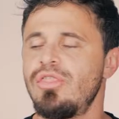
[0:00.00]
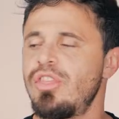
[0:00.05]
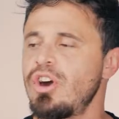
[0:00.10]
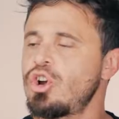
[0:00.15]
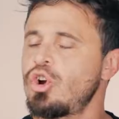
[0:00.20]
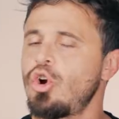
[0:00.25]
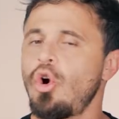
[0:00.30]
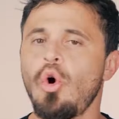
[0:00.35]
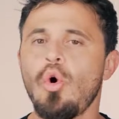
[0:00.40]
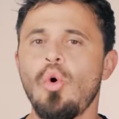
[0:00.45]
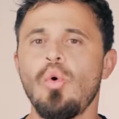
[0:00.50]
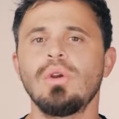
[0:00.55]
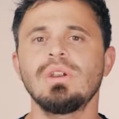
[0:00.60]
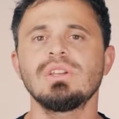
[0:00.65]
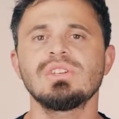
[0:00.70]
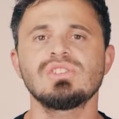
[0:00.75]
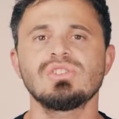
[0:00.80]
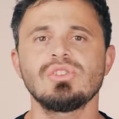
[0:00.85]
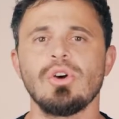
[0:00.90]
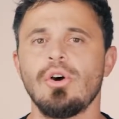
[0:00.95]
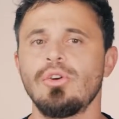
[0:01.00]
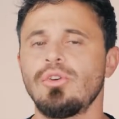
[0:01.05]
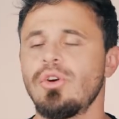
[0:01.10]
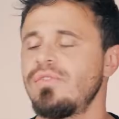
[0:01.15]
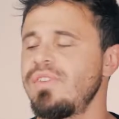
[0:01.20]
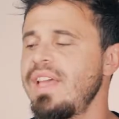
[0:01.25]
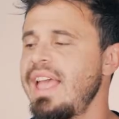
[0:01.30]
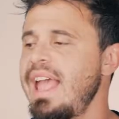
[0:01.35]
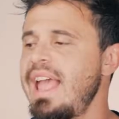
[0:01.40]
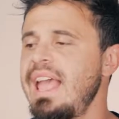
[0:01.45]
the cornerstone
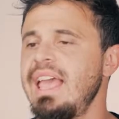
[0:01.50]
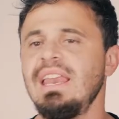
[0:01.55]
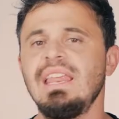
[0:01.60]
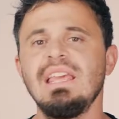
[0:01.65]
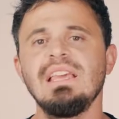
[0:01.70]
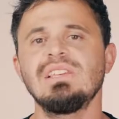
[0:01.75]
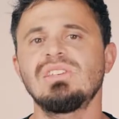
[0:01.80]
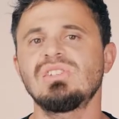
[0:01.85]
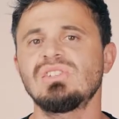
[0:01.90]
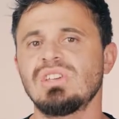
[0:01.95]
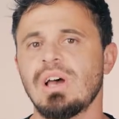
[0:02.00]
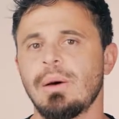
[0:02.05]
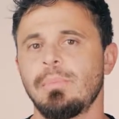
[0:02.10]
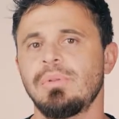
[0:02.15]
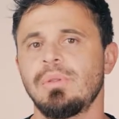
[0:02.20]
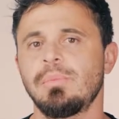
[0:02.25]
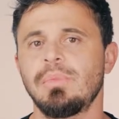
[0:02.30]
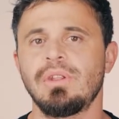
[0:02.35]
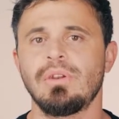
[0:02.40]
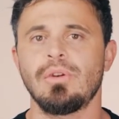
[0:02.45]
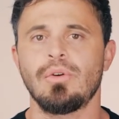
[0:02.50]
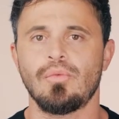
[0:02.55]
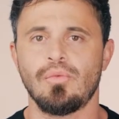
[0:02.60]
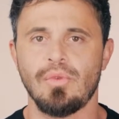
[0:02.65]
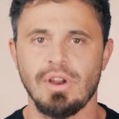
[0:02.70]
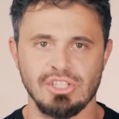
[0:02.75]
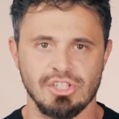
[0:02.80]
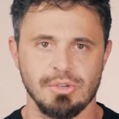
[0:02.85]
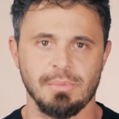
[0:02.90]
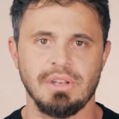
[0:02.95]
of any supplement
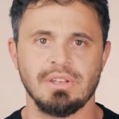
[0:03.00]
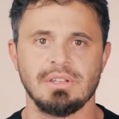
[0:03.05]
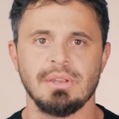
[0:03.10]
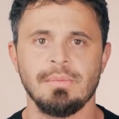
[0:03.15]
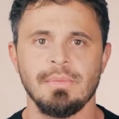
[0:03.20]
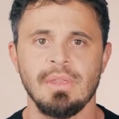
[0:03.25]
regimen,